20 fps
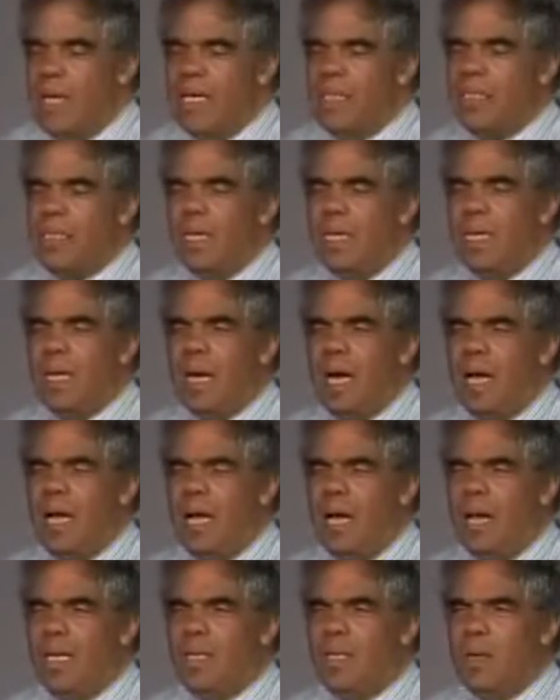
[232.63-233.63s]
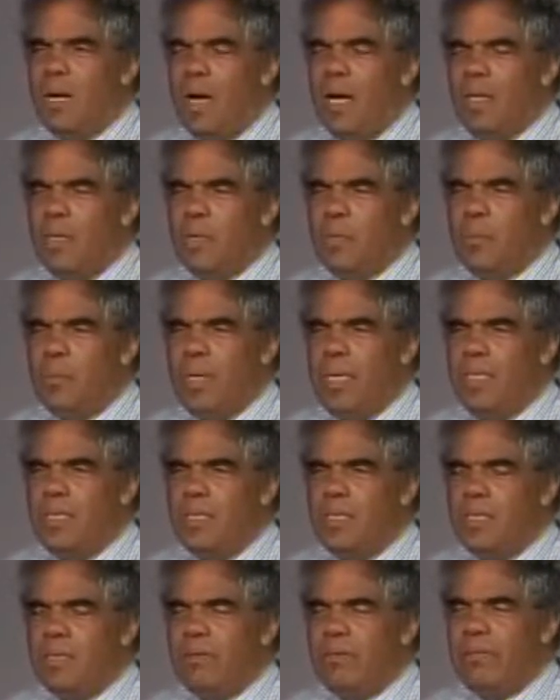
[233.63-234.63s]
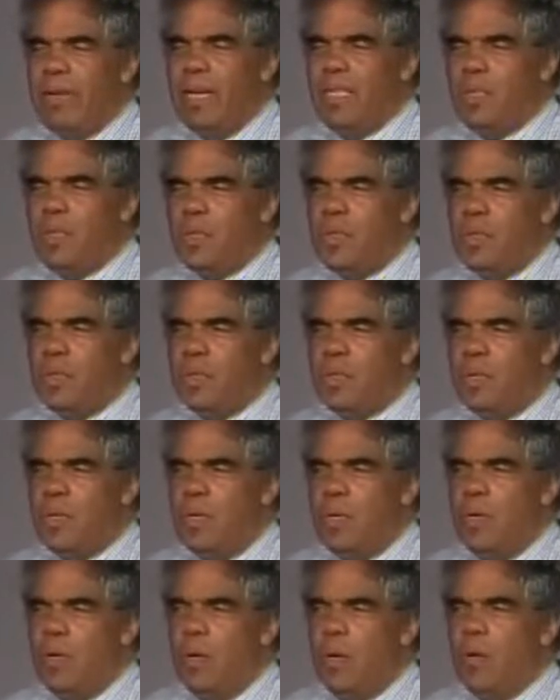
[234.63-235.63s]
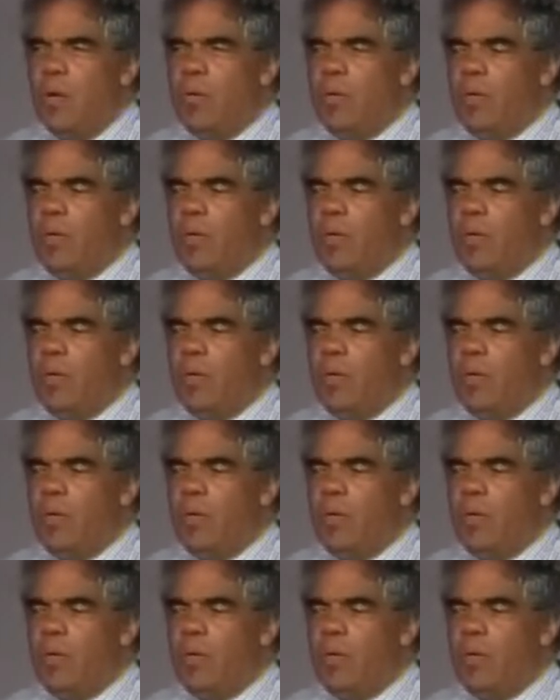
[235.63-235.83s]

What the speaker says: Are your pieces adventures, or are